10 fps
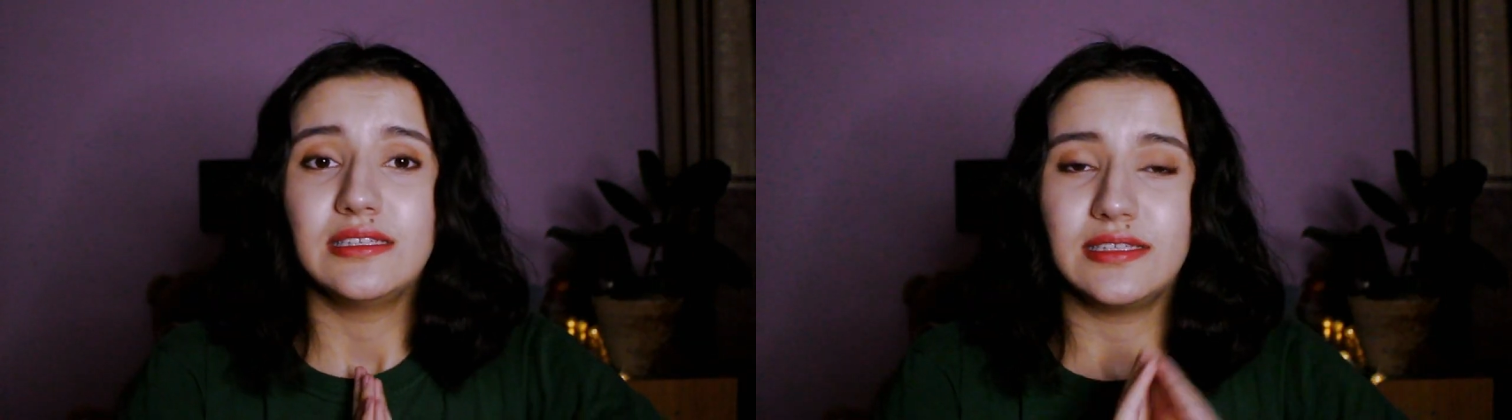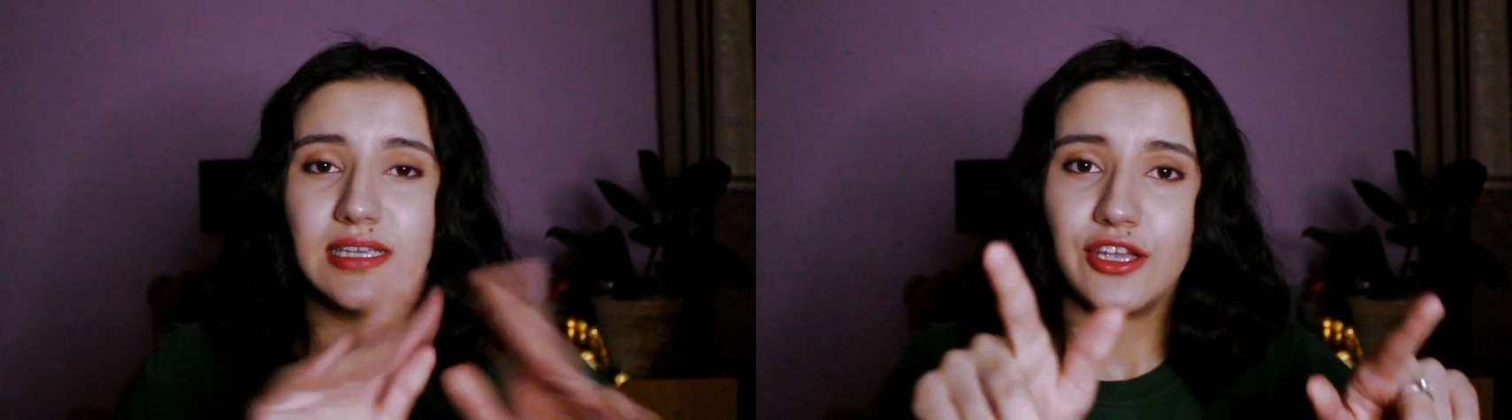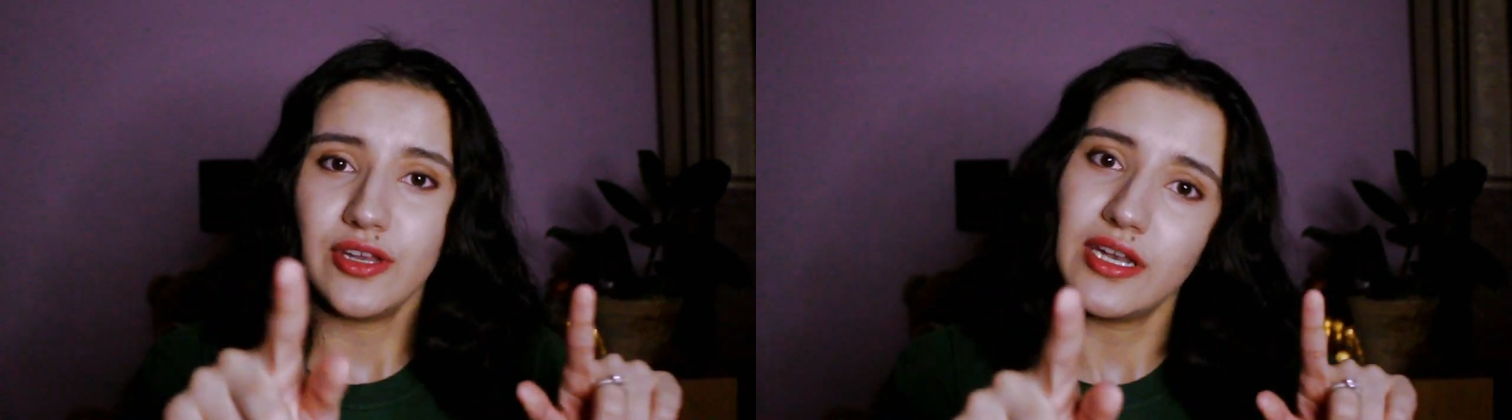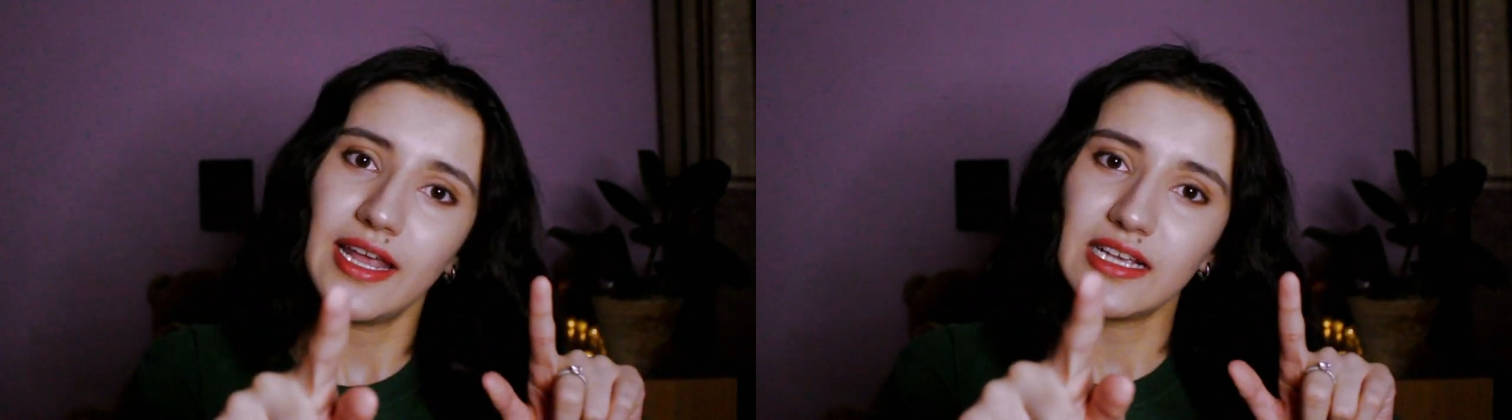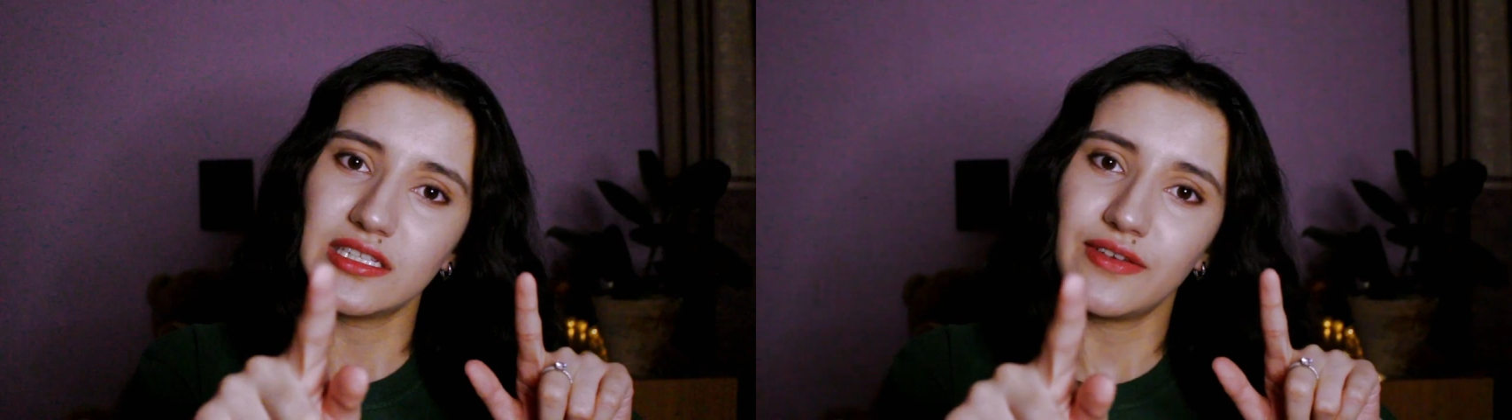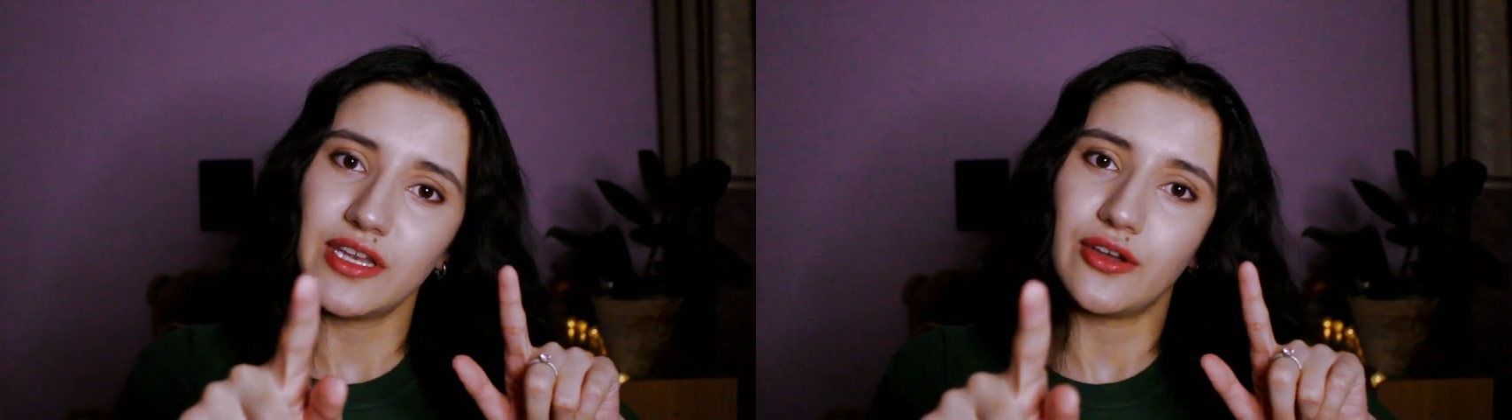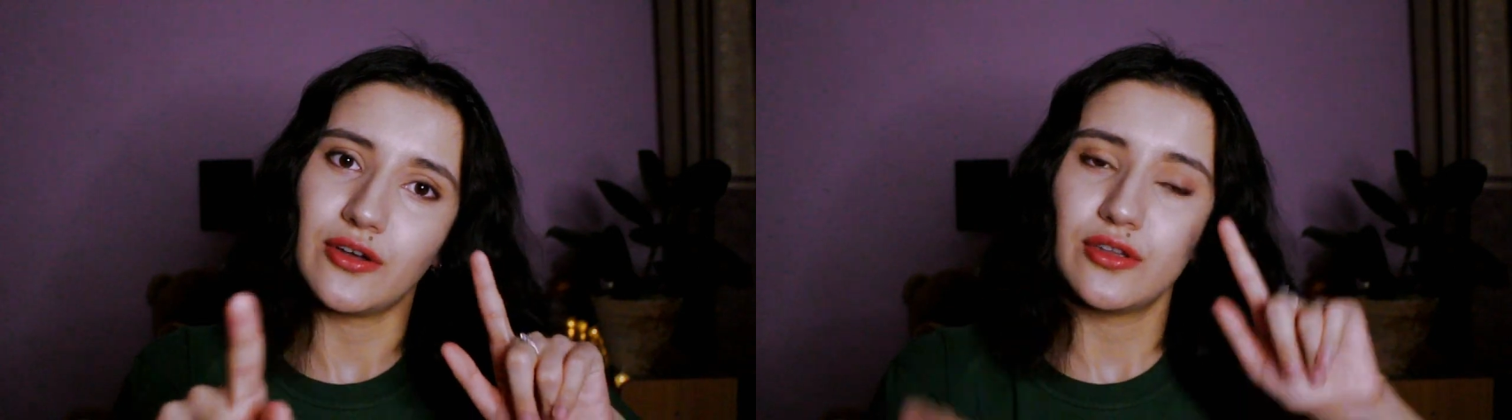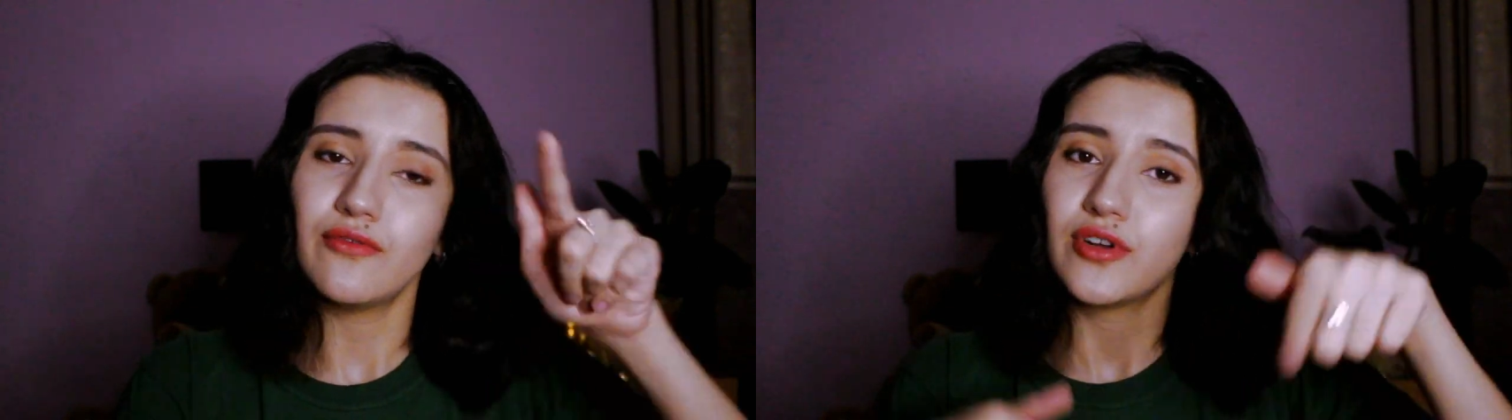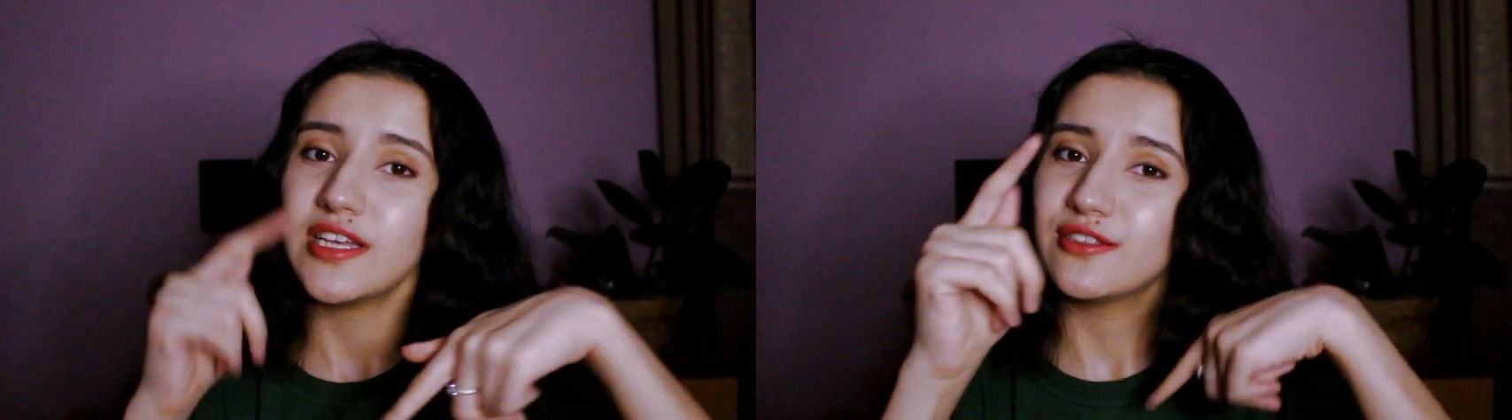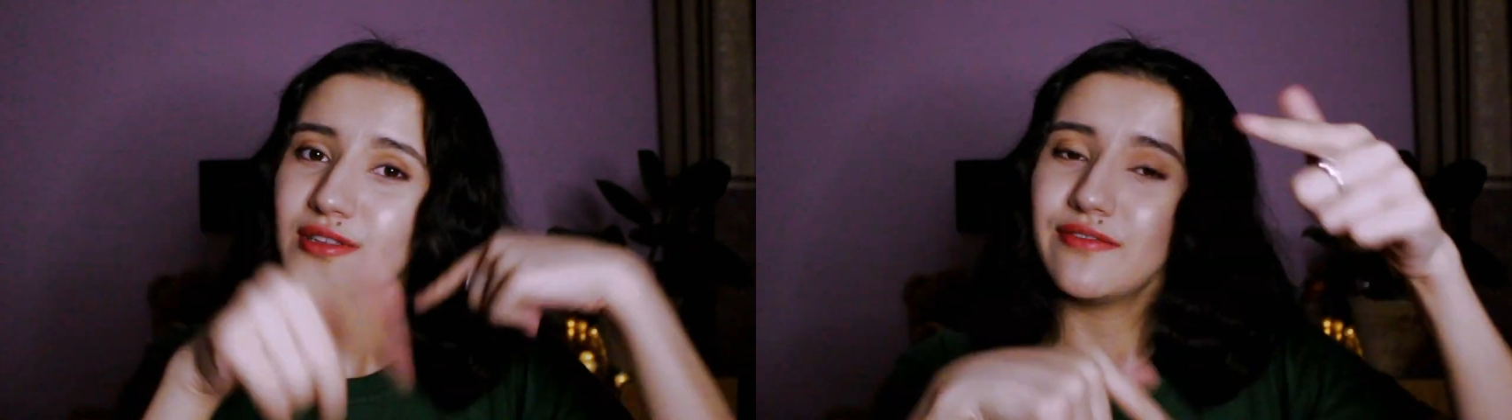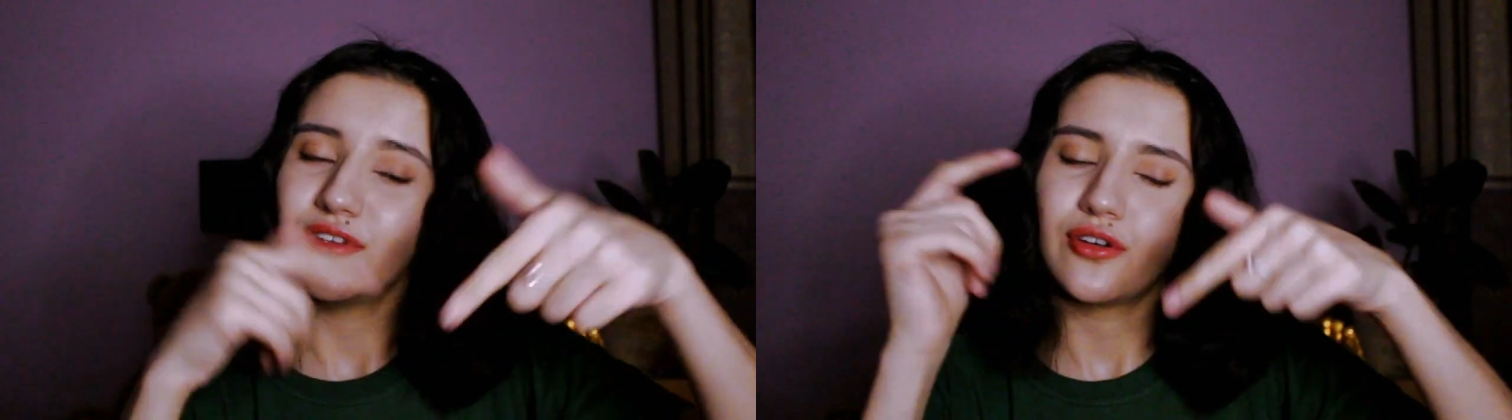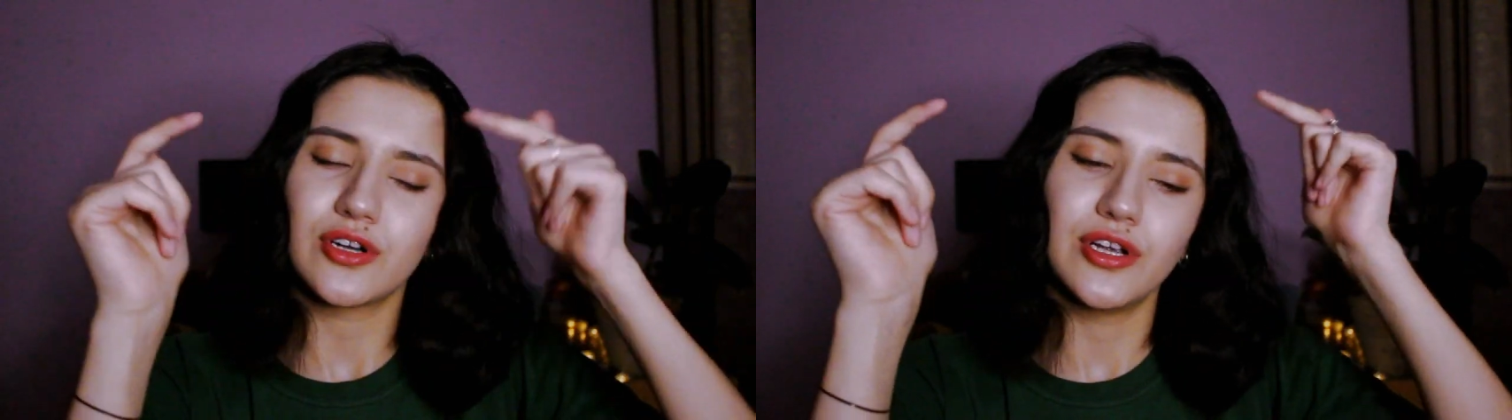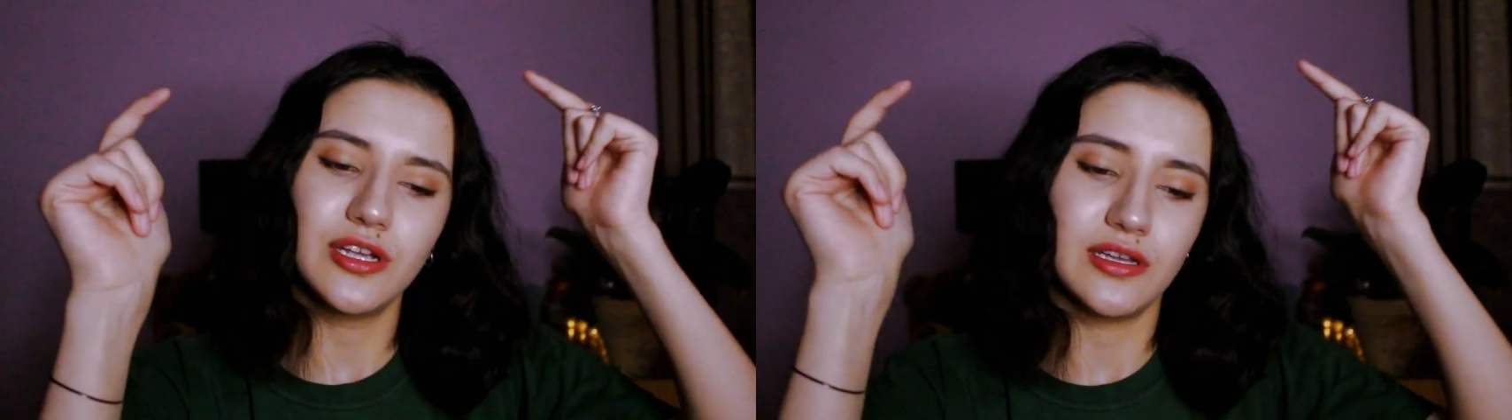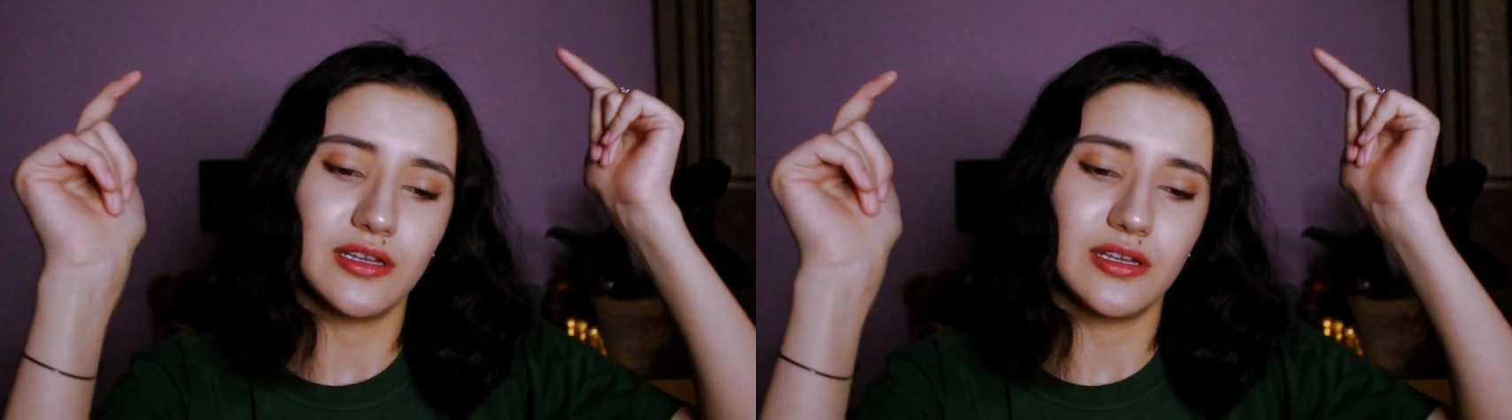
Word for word: See you in the next video. Don't forget to leave your